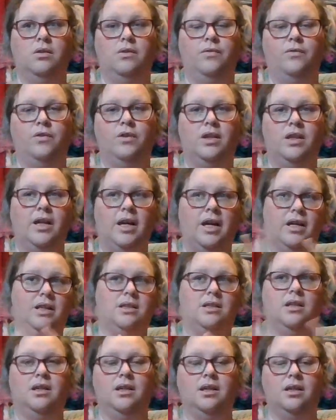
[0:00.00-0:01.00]
for the next
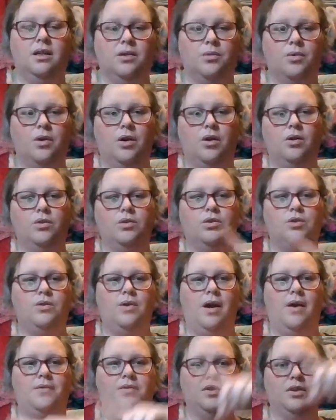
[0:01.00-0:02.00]
da da da da rows you
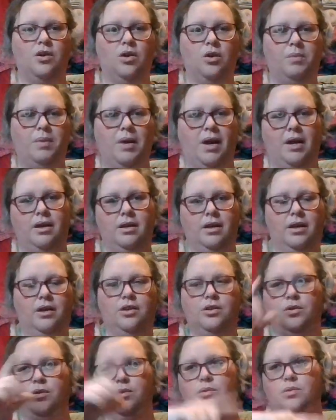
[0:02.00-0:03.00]
have to go back and
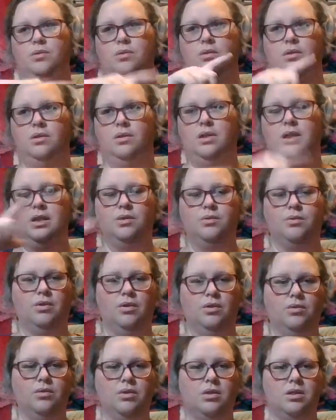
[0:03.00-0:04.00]
do these
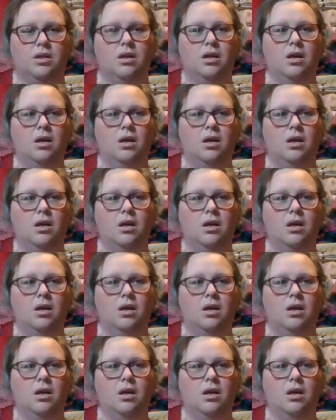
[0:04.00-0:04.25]
rows